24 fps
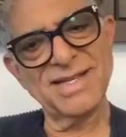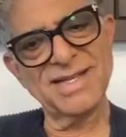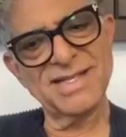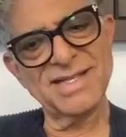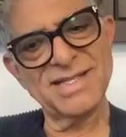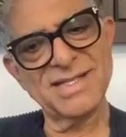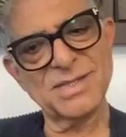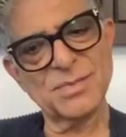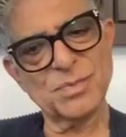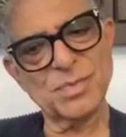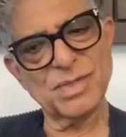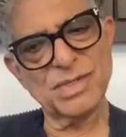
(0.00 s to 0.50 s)

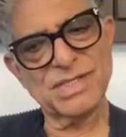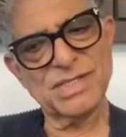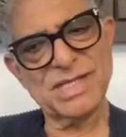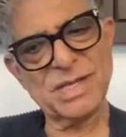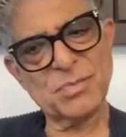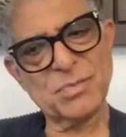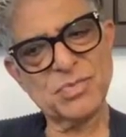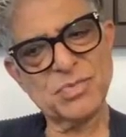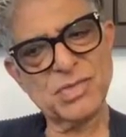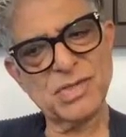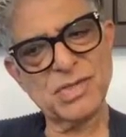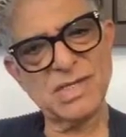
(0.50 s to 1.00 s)
is a
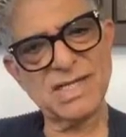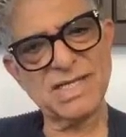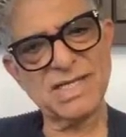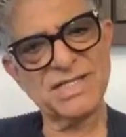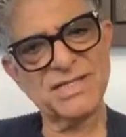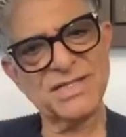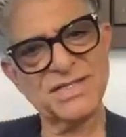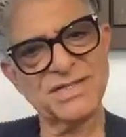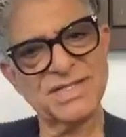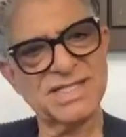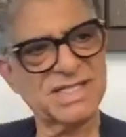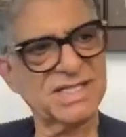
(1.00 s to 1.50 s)
perceptual
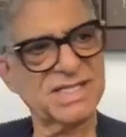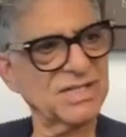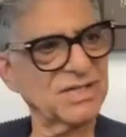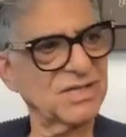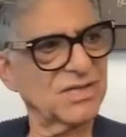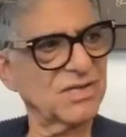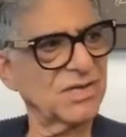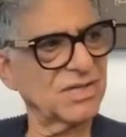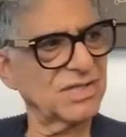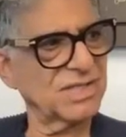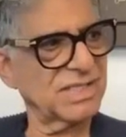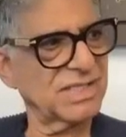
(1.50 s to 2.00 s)
activity in
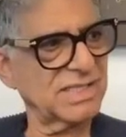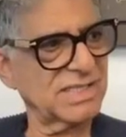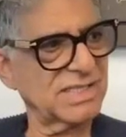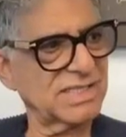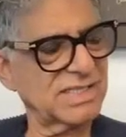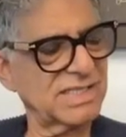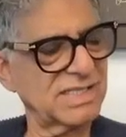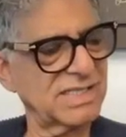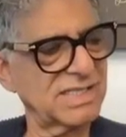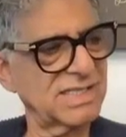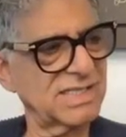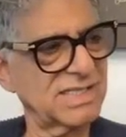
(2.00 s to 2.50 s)

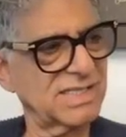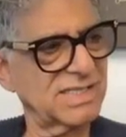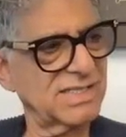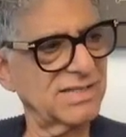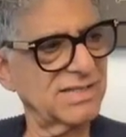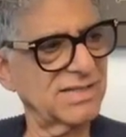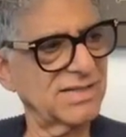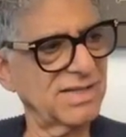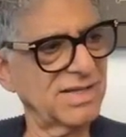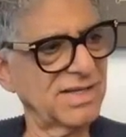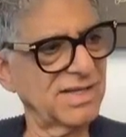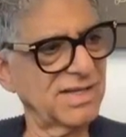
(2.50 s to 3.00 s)

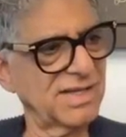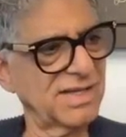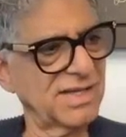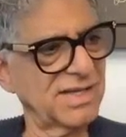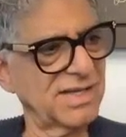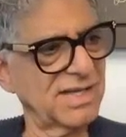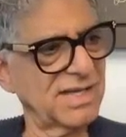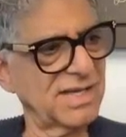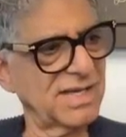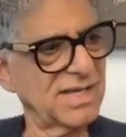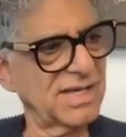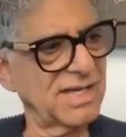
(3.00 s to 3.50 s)
consciousness,
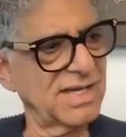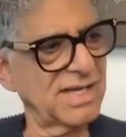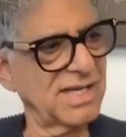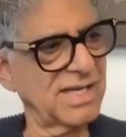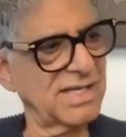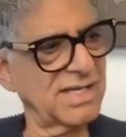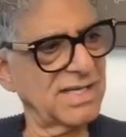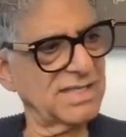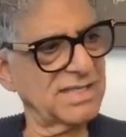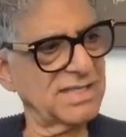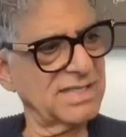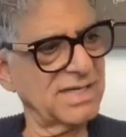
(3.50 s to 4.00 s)

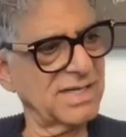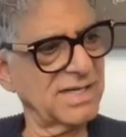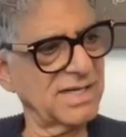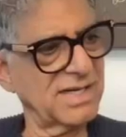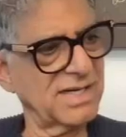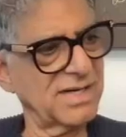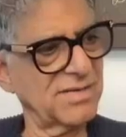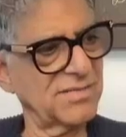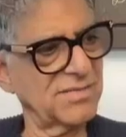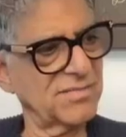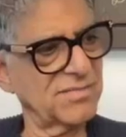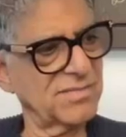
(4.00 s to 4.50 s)
and
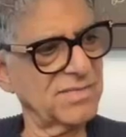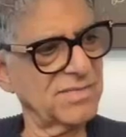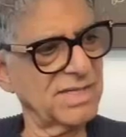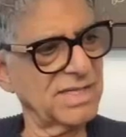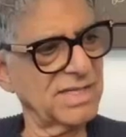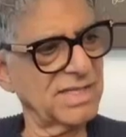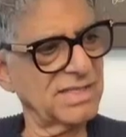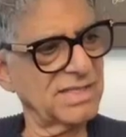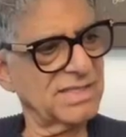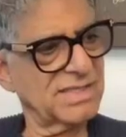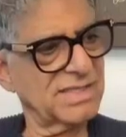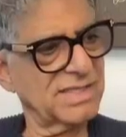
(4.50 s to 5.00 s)

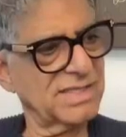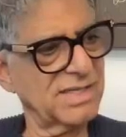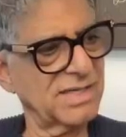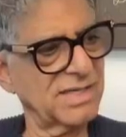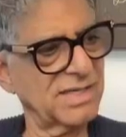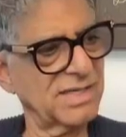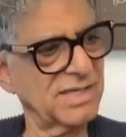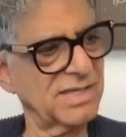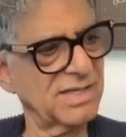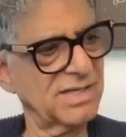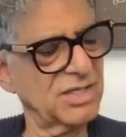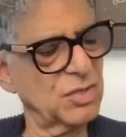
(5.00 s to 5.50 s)
it's
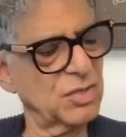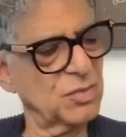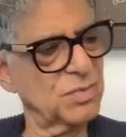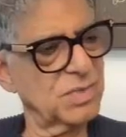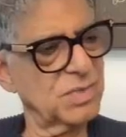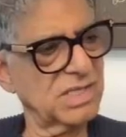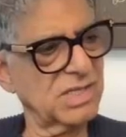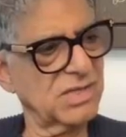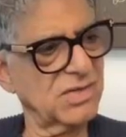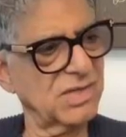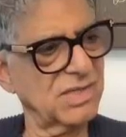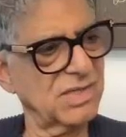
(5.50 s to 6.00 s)
a
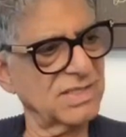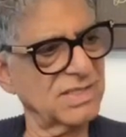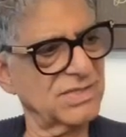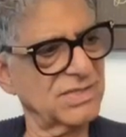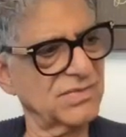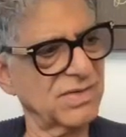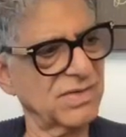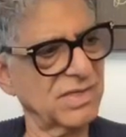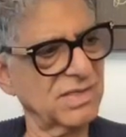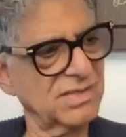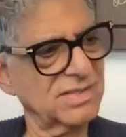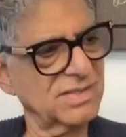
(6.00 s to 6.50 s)
human
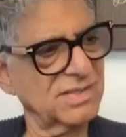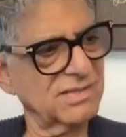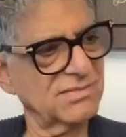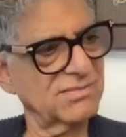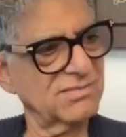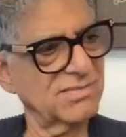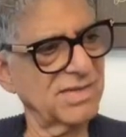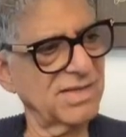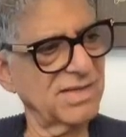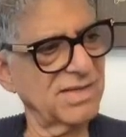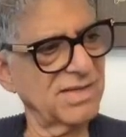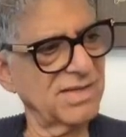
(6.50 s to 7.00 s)
construct
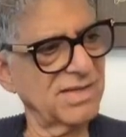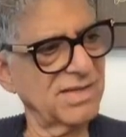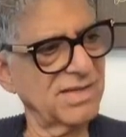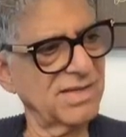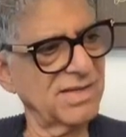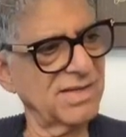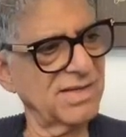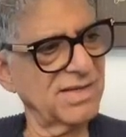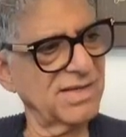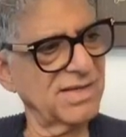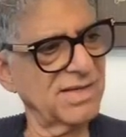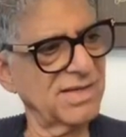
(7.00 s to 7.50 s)

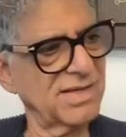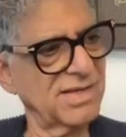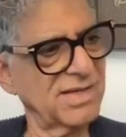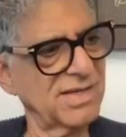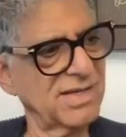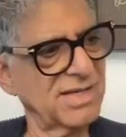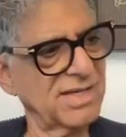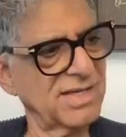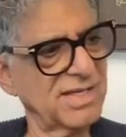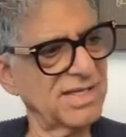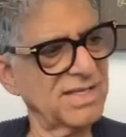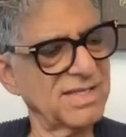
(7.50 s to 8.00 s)

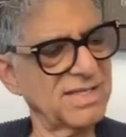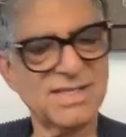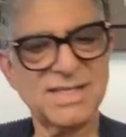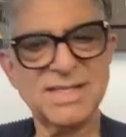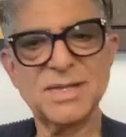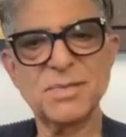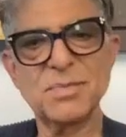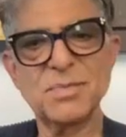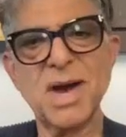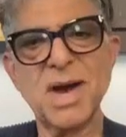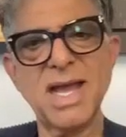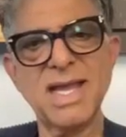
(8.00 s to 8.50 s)
in
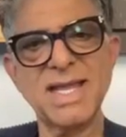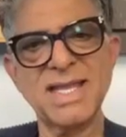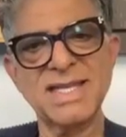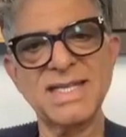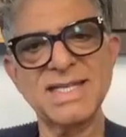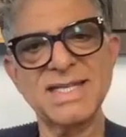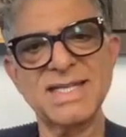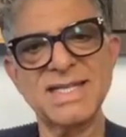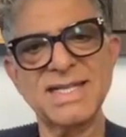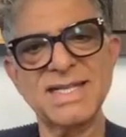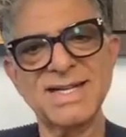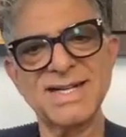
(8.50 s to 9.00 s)
the
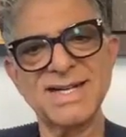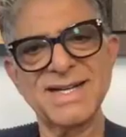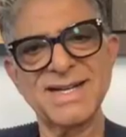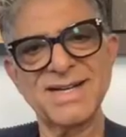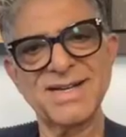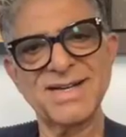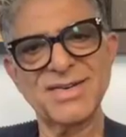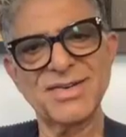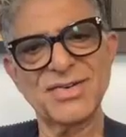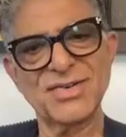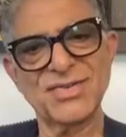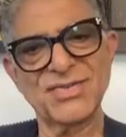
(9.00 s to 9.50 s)
mind
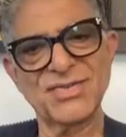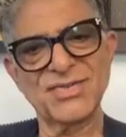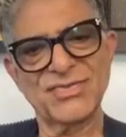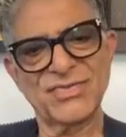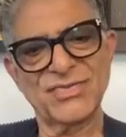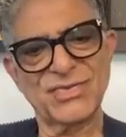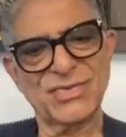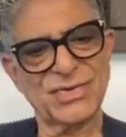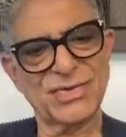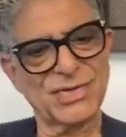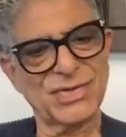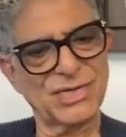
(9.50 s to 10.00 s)

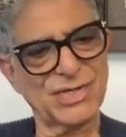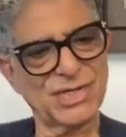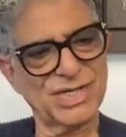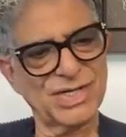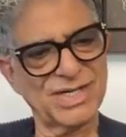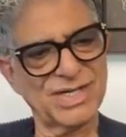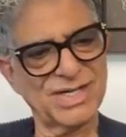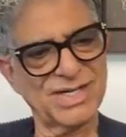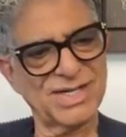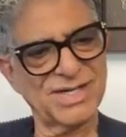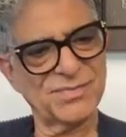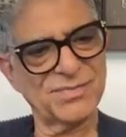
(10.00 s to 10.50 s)

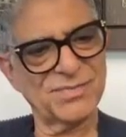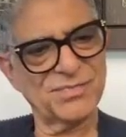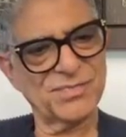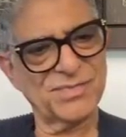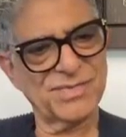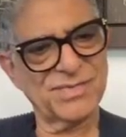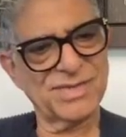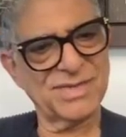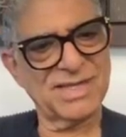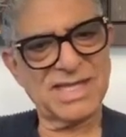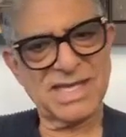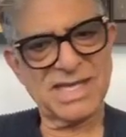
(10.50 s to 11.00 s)
for
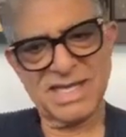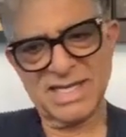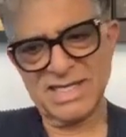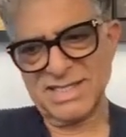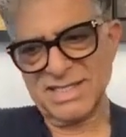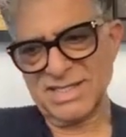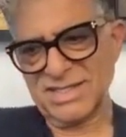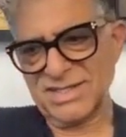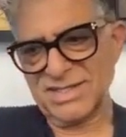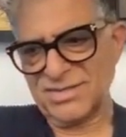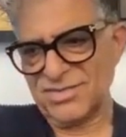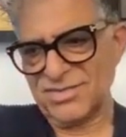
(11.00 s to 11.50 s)

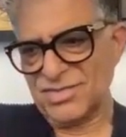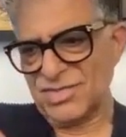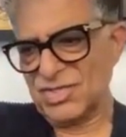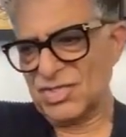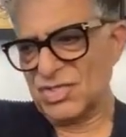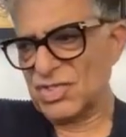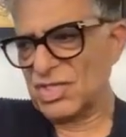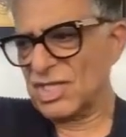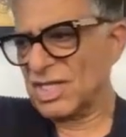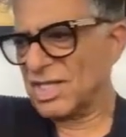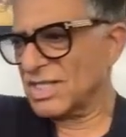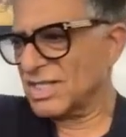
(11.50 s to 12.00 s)
that
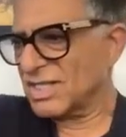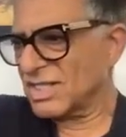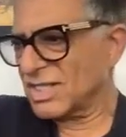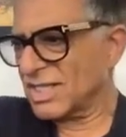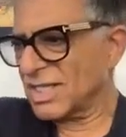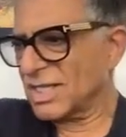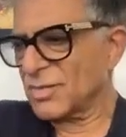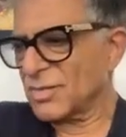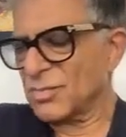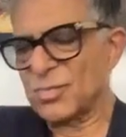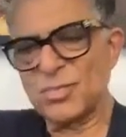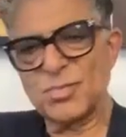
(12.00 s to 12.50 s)

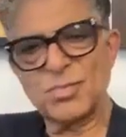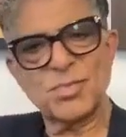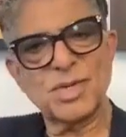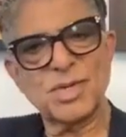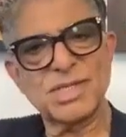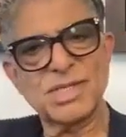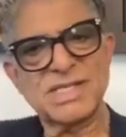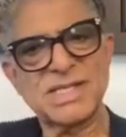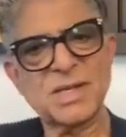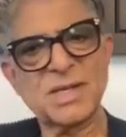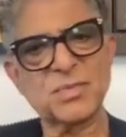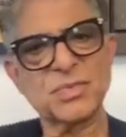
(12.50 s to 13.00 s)
changing
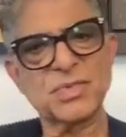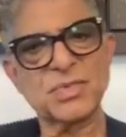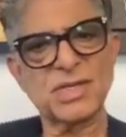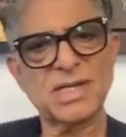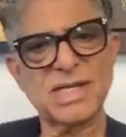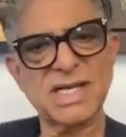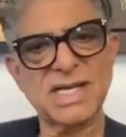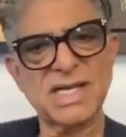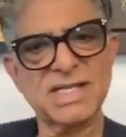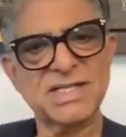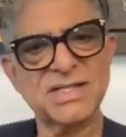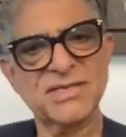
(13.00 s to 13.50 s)

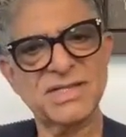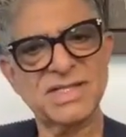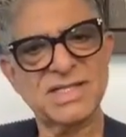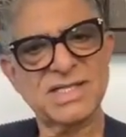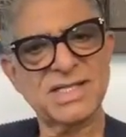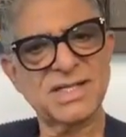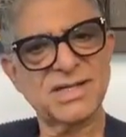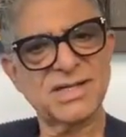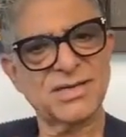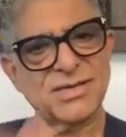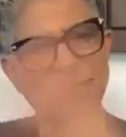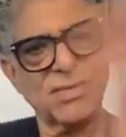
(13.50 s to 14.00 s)
perceptual
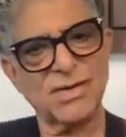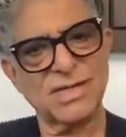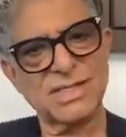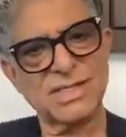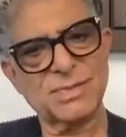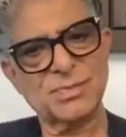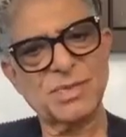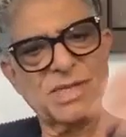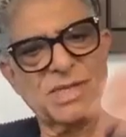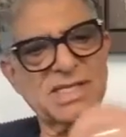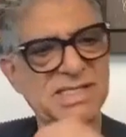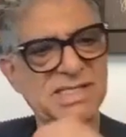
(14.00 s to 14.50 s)
activity across
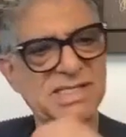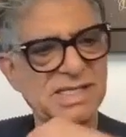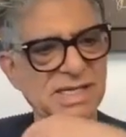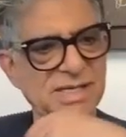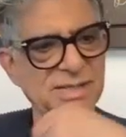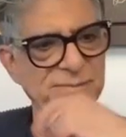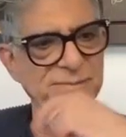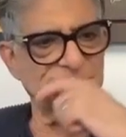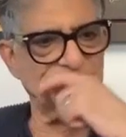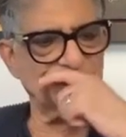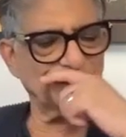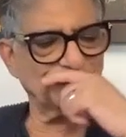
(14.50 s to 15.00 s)

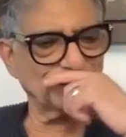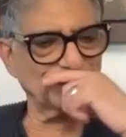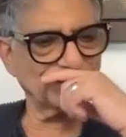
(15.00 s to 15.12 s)
space-time.